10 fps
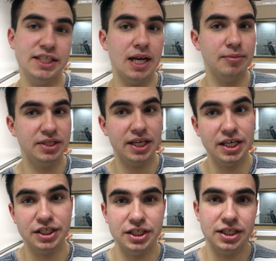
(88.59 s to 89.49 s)
jam
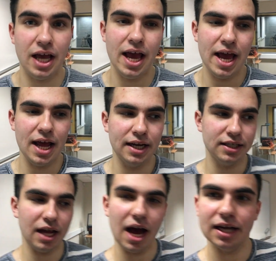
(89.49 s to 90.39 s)
session and
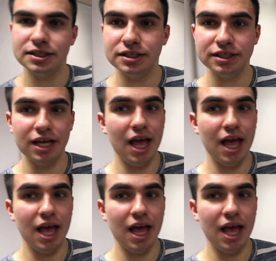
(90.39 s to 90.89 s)
others